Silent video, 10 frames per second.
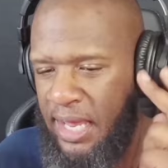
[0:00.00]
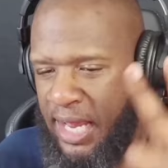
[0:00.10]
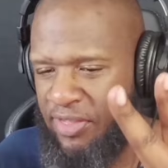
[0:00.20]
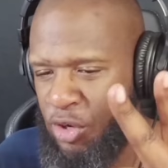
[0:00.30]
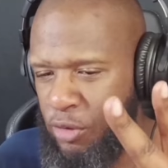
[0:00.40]

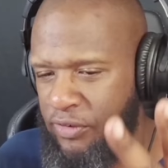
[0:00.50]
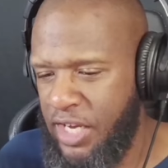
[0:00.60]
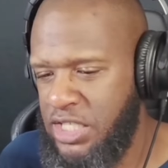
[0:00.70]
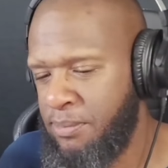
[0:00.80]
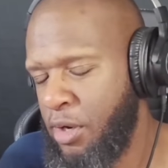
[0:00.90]
and the
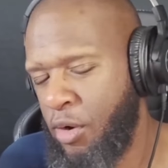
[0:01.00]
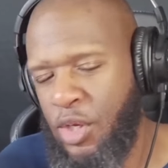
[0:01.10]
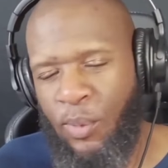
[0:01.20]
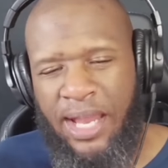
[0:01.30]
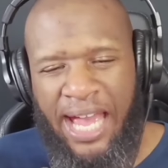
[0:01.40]
notification bell on
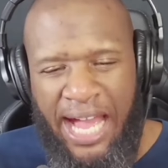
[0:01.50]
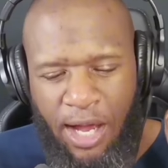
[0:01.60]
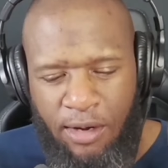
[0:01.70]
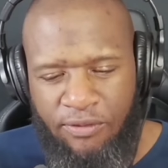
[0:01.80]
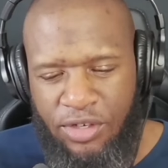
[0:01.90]
your way
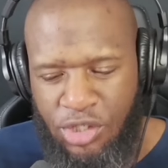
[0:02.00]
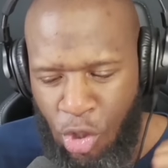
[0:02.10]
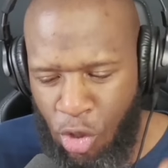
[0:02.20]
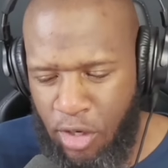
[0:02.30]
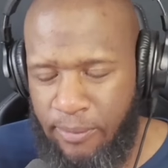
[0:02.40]
out of the
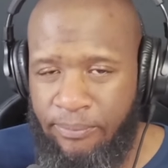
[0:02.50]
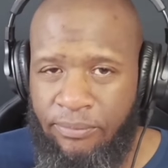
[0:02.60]
door.